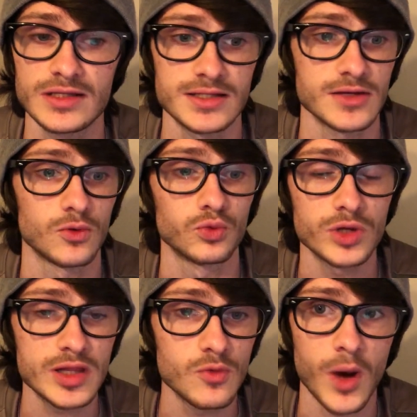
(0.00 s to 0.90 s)
is a
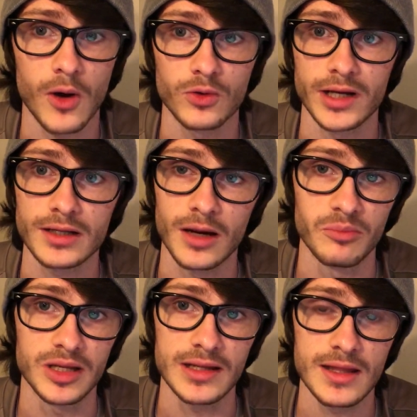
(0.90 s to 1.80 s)
really well-run
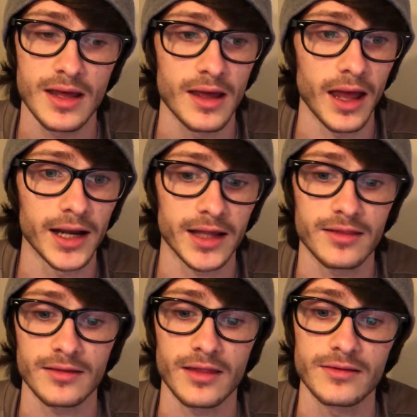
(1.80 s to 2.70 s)
company, and I
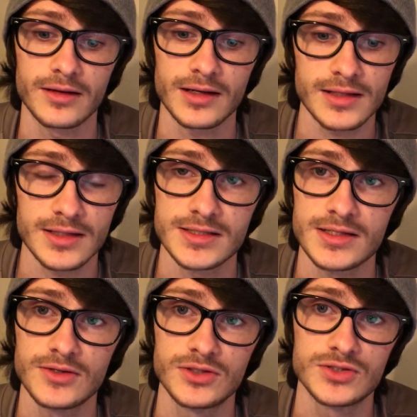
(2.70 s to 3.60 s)
think that they're going to
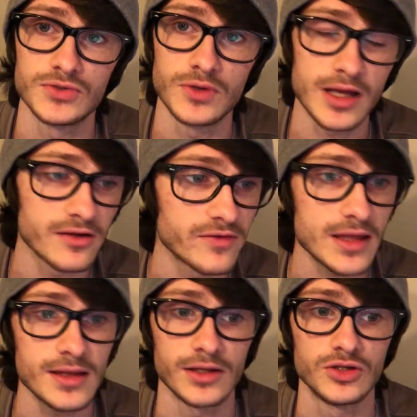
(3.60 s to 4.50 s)
continue to
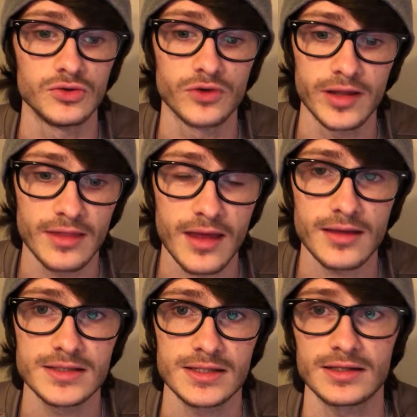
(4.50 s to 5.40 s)
innovate and do great
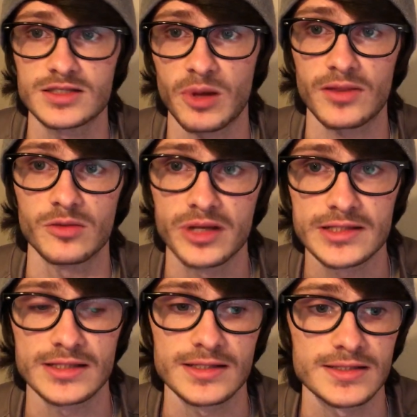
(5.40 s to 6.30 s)
things and expand their
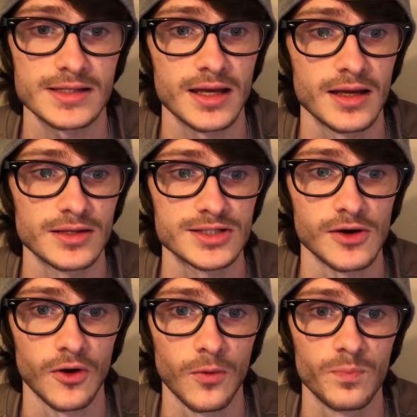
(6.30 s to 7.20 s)
business.
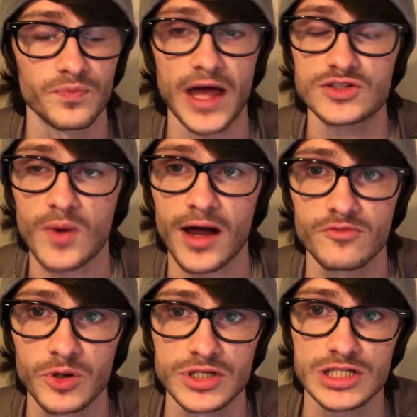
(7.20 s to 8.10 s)
So that's why
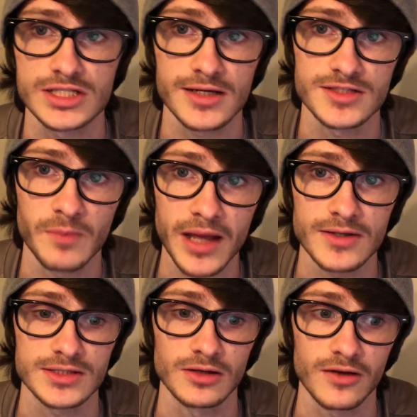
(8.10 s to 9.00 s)
I've purchased shares of
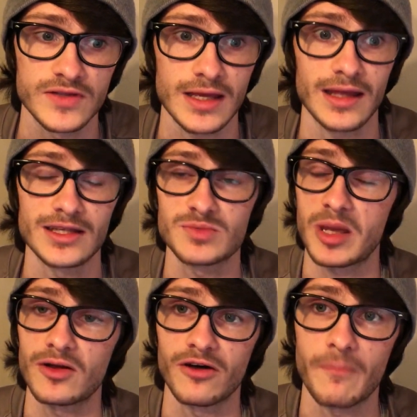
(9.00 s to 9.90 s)
Microsoft, and it's
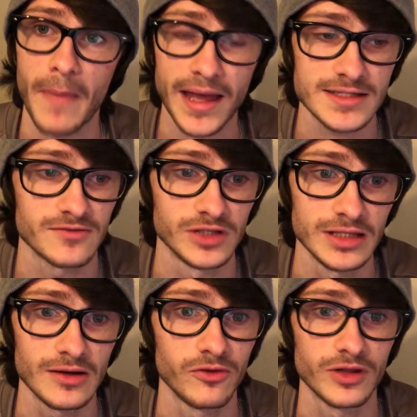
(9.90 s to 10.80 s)
paid off
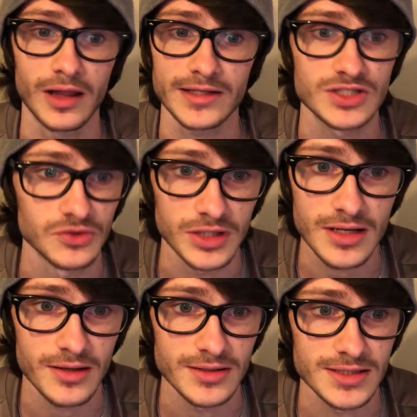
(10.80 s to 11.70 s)
massively. Over the last 2
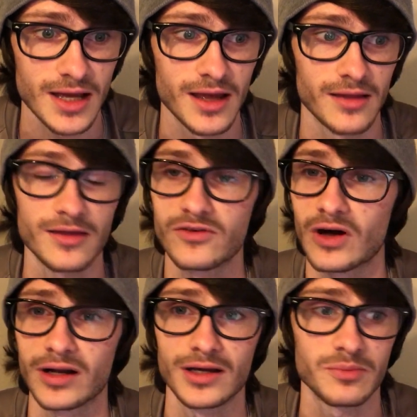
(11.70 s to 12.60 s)
years, they've
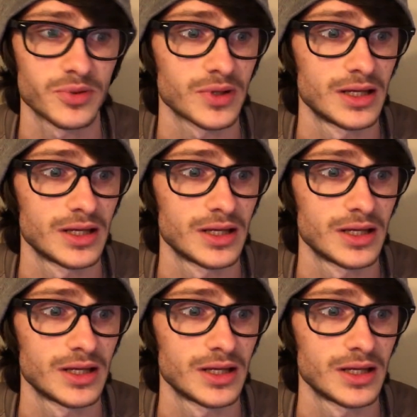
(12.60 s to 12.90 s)
gone up